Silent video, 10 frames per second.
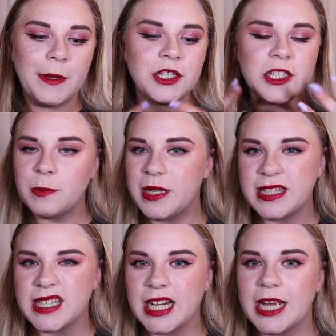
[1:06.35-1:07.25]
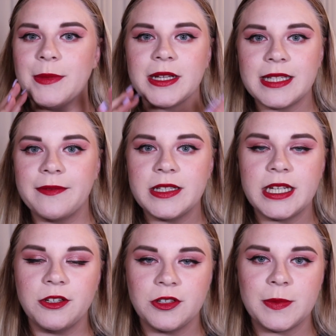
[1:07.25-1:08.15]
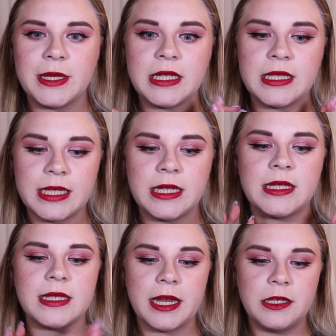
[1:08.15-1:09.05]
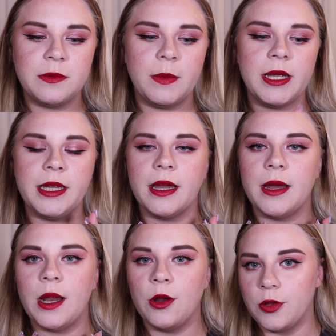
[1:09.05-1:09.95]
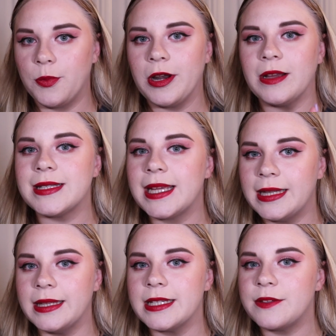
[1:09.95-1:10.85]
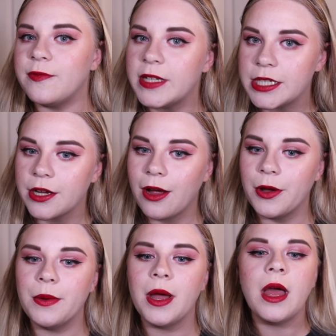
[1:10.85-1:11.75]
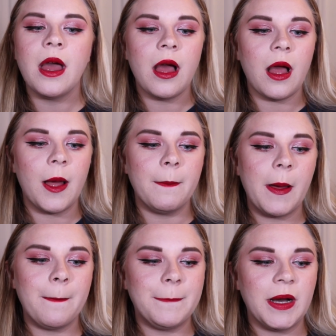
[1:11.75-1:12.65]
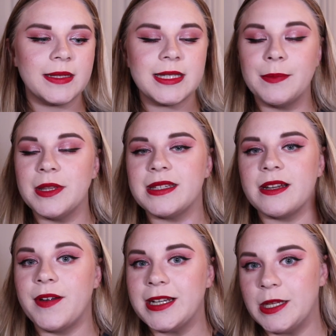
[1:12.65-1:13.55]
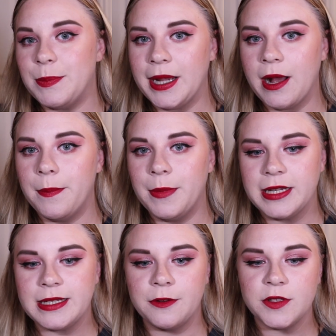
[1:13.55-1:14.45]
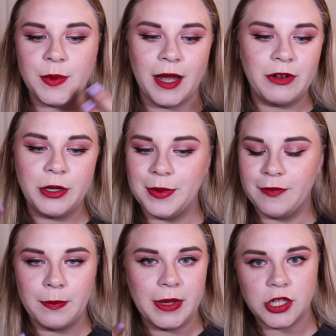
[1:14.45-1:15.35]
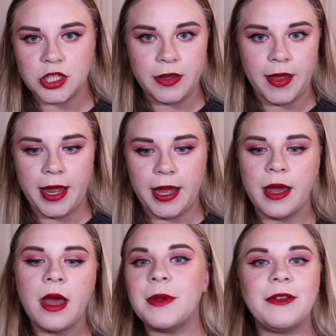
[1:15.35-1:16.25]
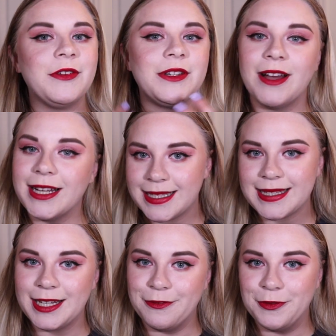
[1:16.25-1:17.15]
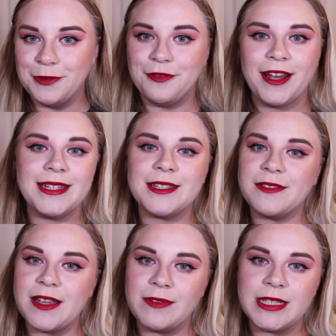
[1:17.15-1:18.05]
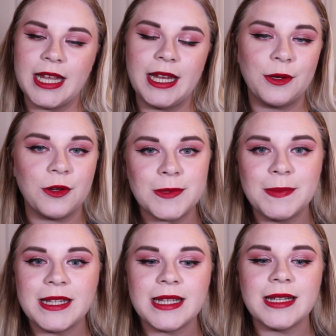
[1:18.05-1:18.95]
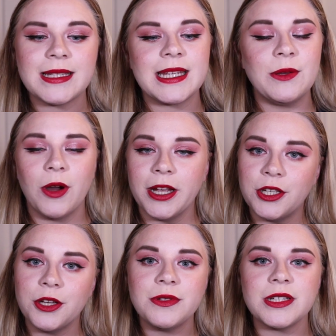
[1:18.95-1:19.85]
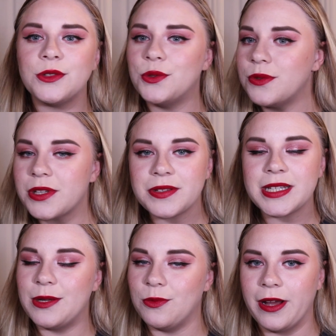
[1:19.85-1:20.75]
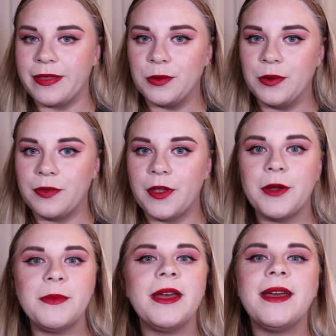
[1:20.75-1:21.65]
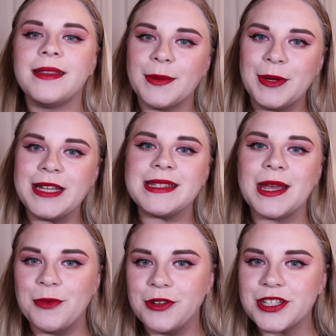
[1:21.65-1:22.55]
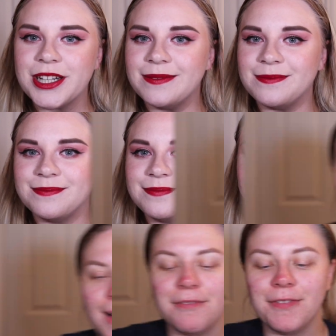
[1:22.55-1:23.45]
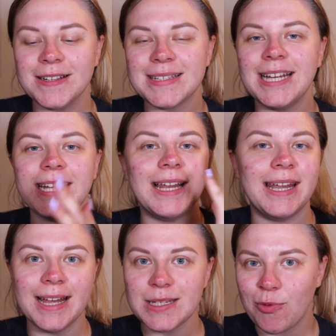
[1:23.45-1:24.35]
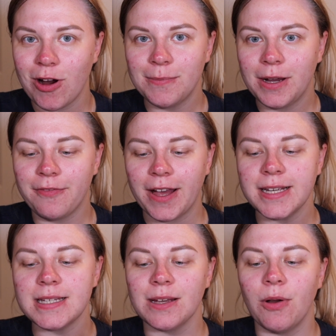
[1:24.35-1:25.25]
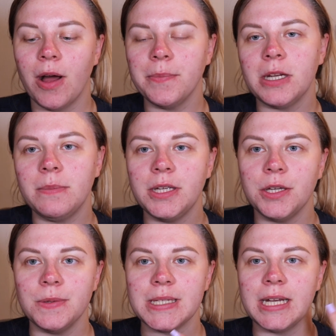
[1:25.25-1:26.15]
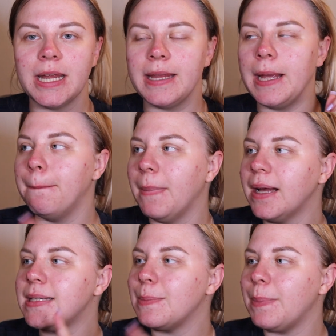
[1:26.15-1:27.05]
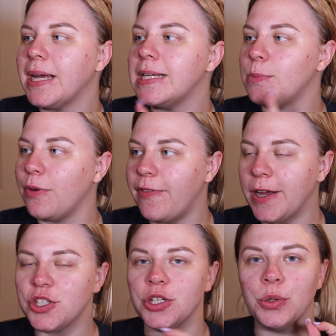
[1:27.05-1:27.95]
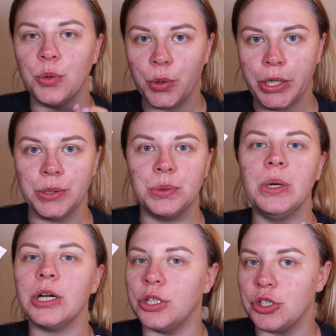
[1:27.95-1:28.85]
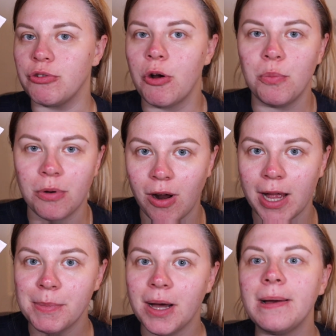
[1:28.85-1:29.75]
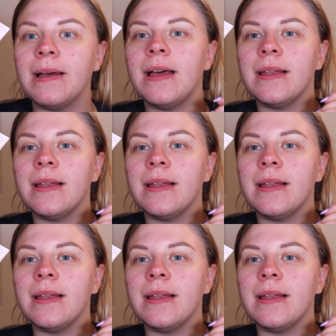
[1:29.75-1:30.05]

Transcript: Just a bit of disclaimer, 17 Cosmetics did send me a lot of the products in this video, but some of the stuff I did pick up myself, so we have a little bit of a mixture there. But if you'd like to see a full face of 17 Cosmetics, see what I use and also see what I thought of them, then please keep watching. Okay, firstly, let's prime my face. So I'm going to be using the Matte Base Perfection Oil Control Primer.